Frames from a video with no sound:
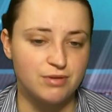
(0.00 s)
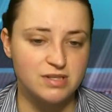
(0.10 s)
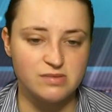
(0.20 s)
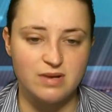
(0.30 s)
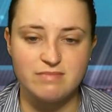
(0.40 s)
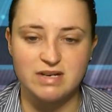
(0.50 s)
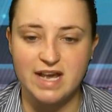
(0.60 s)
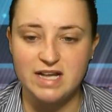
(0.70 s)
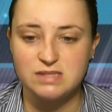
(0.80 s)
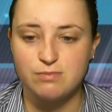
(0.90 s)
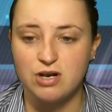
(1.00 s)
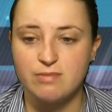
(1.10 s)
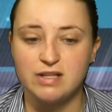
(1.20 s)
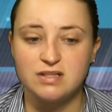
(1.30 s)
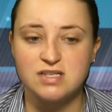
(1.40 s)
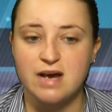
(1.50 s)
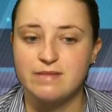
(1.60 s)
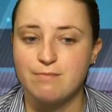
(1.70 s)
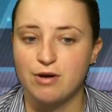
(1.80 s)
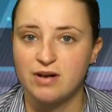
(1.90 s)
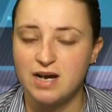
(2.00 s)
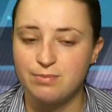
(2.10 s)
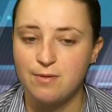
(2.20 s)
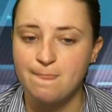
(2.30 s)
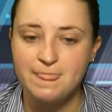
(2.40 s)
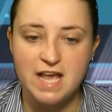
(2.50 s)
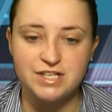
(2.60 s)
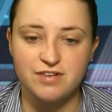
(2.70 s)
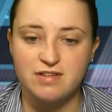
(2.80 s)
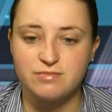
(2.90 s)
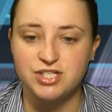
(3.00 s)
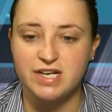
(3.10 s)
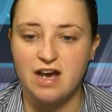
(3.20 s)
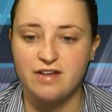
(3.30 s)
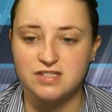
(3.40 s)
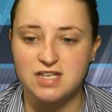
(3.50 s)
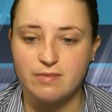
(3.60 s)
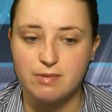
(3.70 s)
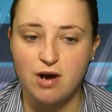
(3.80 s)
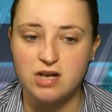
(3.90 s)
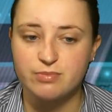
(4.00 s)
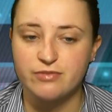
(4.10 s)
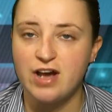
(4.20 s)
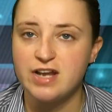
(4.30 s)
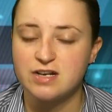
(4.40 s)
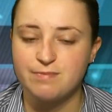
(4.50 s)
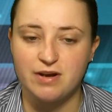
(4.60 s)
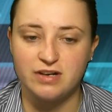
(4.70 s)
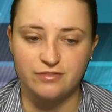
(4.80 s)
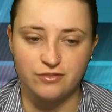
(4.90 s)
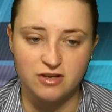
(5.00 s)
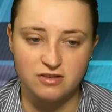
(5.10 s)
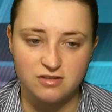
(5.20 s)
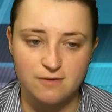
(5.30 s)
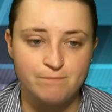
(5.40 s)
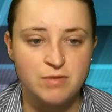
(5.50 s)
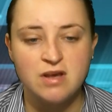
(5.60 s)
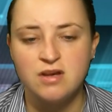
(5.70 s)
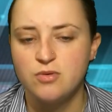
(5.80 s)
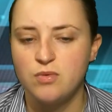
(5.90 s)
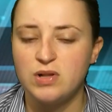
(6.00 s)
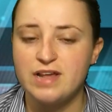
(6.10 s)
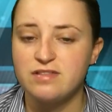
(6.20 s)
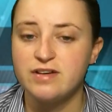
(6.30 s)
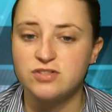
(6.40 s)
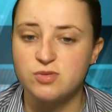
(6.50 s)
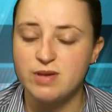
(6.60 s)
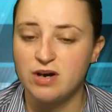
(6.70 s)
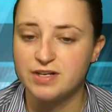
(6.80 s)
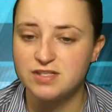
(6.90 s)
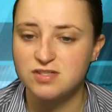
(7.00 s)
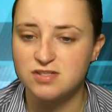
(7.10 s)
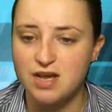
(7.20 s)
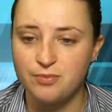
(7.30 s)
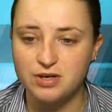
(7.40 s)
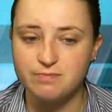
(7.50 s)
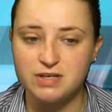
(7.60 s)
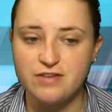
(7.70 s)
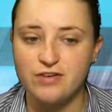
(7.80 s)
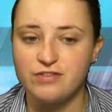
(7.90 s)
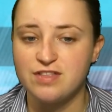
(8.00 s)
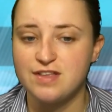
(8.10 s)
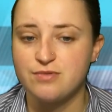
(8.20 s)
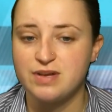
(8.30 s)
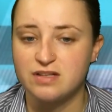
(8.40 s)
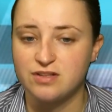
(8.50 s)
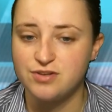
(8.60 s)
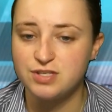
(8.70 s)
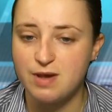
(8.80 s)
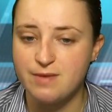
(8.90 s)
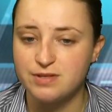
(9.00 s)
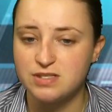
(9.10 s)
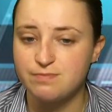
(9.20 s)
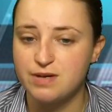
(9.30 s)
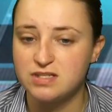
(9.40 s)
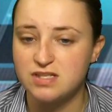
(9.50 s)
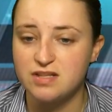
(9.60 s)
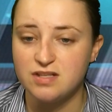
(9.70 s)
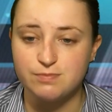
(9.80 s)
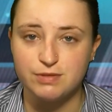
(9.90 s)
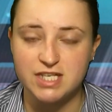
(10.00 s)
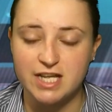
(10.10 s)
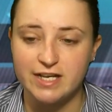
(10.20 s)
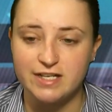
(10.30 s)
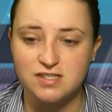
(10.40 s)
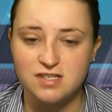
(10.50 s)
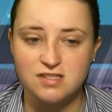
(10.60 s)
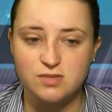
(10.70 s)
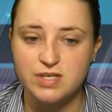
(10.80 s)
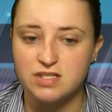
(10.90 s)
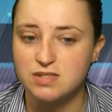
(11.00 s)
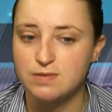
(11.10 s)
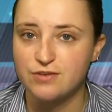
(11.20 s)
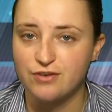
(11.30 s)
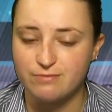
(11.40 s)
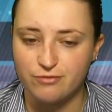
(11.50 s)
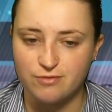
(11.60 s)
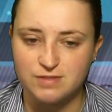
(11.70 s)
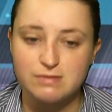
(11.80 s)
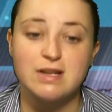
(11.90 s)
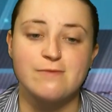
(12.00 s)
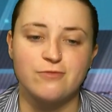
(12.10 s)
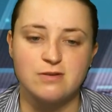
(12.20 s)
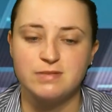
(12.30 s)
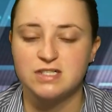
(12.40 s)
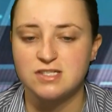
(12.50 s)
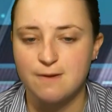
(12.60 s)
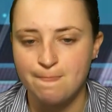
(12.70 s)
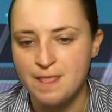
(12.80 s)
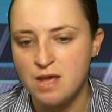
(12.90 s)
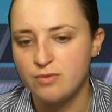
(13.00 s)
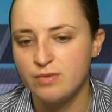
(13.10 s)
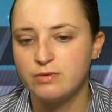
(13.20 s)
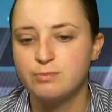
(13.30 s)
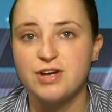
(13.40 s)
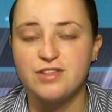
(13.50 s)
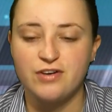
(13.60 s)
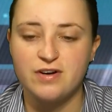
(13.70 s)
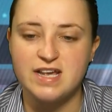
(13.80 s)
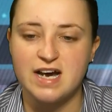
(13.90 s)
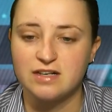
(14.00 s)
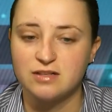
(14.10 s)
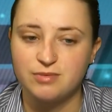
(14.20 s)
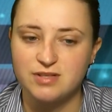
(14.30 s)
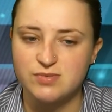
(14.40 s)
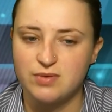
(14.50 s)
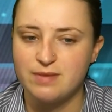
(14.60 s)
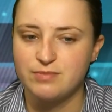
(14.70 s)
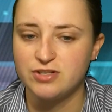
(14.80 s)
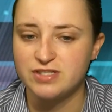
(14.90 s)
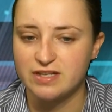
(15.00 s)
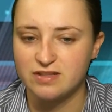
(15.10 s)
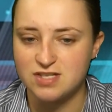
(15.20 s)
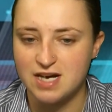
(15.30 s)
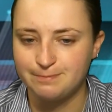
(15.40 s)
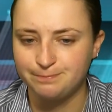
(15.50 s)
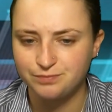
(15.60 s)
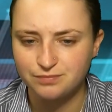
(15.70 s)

Prince William and Kate spoke about the time they broke up. Each of them shared how the time apart provided a period of growth. "Well, I think, to be honest, I wouldn't believe everything you read in the newspapers, but in this particular instance, we did split up for a bit. We were both very young," Prince William noted at the time.